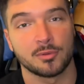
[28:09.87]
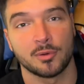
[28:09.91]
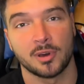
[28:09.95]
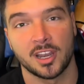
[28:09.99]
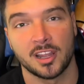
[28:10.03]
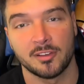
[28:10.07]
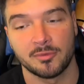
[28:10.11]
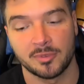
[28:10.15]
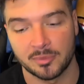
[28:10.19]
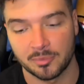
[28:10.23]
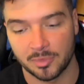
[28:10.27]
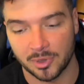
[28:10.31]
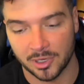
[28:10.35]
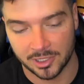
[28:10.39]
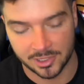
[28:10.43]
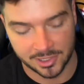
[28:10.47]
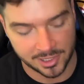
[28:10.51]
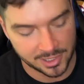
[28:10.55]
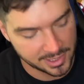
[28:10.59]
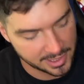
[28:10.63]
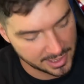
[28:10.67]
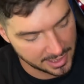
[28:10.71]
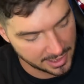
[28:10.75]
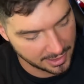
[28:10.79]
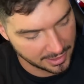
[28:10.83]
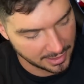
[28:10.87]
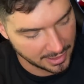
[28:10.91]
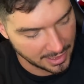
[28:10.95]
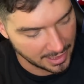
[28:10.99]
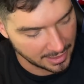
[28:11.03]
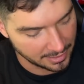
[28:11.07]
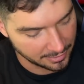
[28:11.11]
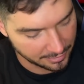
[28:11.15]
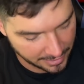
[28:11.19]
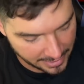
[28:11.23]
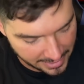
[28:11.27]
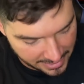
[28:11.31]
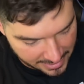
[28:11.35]
what I've been purchasing a
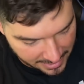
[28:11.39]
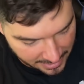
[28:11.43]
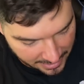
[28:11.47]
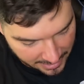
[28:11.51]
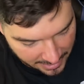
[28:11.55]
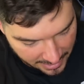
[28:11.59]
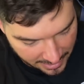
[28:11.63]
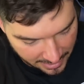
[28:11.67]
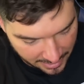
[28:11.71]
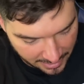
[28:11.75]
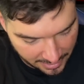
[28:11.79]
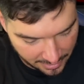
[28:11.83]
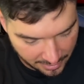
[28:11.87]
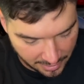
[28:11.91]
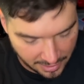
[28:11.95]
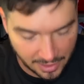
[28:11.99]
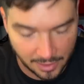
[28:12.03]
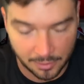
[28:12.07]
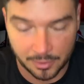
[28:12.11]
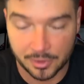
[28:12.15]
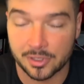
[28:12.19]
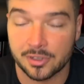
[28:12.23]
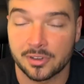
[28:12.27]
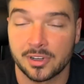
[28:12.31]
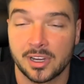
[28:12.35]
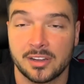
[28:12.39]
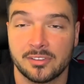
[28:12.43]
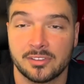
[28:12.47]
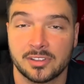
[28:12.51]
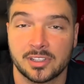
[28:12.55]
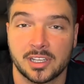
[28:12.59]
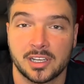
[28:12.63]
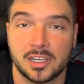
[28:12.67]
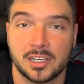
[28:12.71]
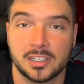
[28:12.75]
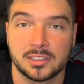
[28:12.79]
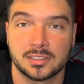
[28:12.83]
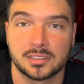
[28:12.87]
lot recently uh, with Kraven
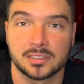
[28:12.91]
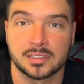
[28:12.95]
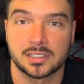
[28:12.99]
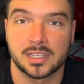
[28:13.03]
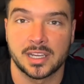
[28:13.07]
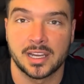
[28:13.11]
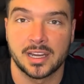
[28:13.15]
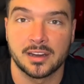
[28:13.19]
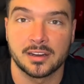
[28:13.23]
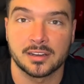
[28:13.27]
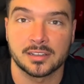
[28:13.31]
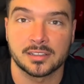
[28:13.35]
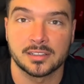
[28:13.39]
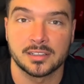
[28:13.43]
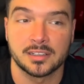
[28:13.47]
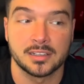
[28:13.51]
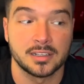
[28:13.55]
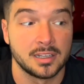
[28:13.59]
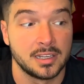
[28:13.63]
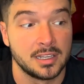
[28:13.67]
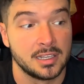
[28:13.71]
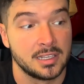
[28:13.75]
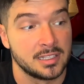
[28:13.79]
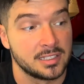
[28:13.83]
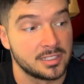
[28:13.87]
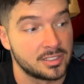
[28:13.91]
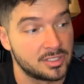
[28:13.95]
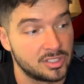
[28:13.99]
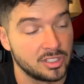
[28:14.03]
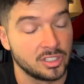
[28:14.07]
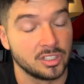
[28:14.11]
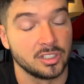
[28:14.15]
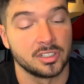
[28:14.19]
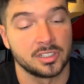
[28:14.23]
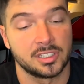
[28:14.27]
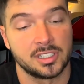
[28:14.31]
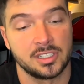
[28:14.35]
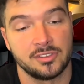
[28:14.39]
the Hunter character.
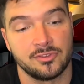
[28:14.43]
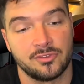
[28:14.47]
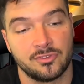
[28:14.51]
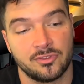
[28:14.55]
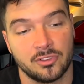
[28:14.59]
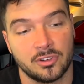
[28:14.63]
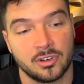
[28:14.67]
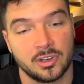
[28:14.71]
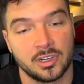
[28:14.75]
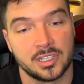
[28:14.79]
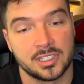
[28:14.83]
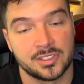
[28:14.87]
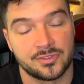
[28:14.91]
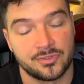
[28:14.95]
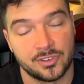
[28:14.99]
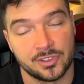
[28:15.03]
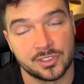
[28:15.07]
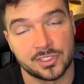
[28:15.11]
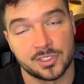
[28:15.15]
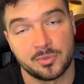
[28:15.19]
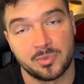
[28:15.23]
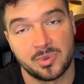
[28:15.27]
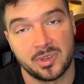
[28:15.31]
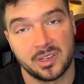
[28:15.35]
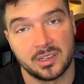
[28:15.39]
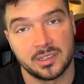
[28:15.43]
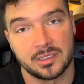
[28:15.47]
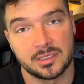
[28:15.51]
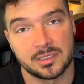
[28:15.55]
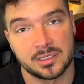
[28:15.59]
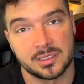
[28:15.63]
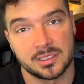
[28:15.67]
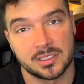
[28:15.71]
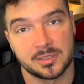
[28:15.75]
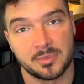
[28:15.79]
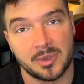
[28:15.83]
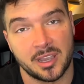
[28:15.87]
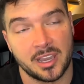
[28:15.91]
Still looking for his first appearance
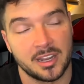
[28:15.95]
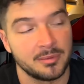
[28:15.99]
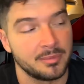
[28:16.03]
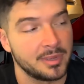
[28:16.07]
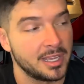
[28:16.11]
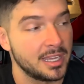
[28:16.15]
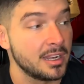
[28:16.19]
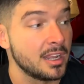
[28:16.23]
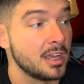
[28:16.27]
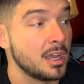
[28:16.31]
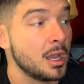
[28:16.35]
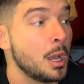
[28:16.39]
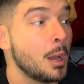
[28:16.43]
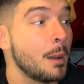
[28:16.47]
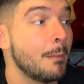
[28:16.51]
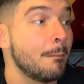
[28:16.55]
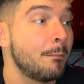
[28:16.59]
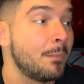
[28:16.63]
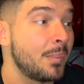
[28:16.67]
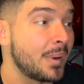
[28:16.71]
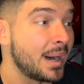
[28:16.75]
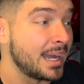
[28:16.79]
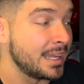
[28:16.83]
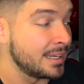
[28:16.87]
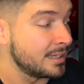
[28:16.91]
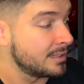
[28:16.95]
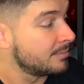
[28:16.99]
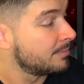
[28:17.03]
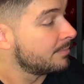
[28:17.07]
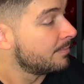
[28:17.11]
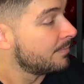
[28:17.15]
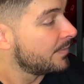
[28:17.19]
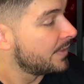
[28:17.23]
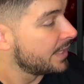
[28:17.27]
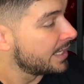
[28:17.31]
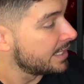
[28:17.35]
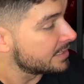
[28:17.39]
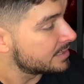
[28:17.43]
in Spider-Man, but
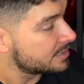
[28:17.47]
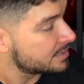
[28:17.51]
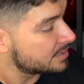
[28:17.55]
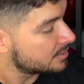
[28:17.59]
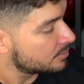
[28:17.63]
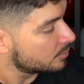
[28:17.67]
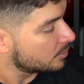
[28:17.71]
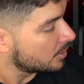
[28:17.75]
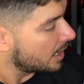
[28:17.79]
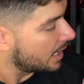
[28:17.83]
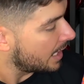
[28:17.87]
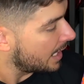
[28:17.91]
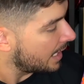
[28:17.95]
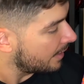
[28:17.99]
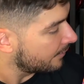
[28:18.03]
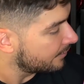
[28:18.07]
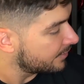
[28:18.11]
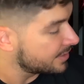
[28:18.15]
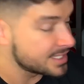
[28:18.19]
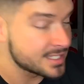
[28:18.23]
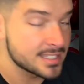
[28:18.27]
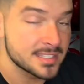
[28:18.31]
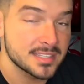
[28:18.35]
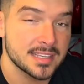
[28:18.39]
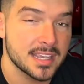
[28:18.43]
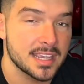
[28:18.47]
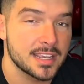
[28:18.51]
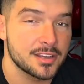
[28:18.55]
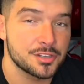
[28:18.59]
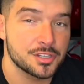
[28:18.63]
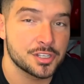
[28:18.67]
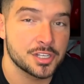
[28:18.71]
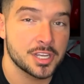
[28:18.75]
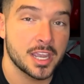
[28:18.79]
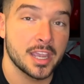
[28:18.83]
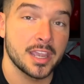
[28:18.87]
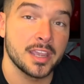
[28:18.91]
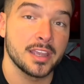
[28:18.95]
this will have to
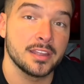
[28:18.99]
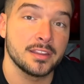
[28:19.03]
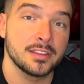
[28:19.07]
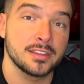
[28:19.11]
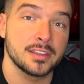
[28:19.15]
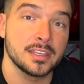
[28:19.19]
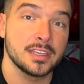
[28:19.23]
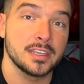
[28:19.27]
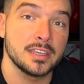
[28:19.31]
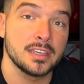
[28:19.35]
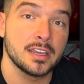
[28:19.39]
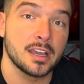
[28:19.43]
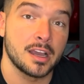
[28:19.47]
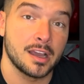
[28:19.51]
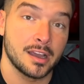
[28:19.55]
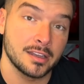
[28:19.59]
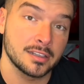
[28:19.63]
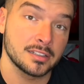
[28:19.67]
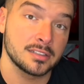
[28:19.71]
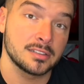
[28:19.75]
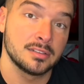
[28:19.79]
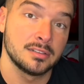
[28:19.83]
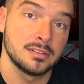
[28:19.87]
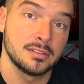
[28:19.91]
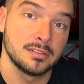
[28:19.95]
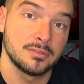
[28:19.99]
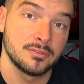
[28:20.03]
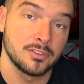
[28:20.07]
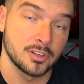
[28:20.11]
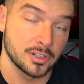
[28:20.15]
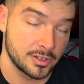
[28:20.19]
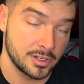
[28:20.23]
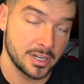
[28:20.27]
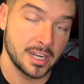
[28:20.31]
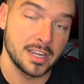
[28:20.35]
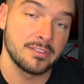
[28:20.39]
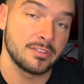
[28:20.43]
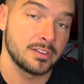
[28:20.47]
satiate the hunt for
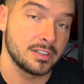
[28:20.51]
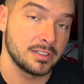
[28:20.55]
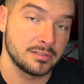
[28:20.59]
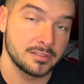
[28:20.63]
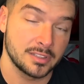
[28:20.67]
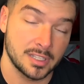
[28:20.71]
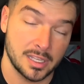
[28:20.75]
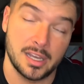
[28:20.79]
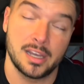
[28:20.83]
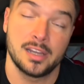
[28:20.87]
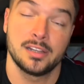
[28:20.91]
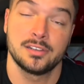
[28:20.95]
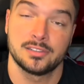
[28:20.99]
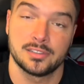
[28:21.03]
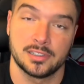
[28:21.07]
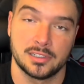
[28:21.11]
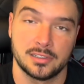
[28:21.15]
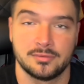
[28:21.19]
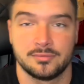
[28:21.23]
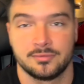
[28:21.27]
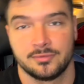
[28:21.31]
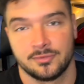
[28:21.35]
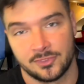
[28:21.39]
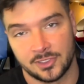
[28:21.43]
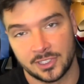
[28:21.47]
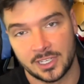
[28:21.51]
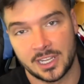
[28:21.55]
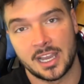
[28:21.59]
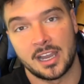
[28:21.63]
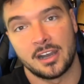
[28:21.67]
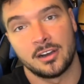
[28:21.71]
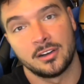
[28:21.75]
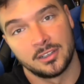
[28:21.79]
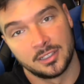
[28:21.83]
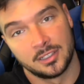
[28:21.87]
Kraven the Hunter for now.